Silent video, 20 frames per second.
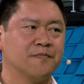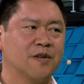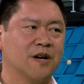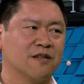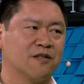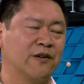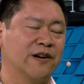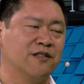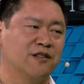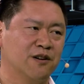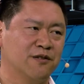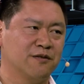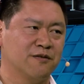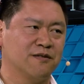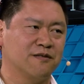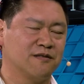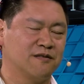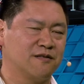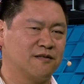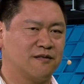Yeah, so I know
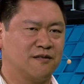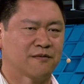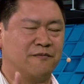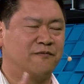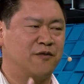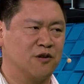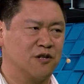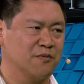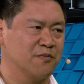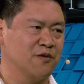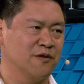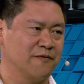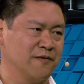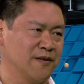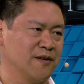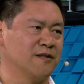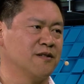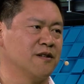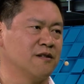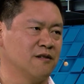there's some future
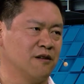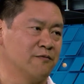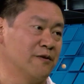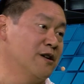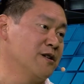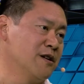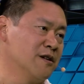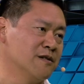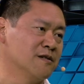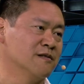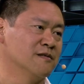proofing there already.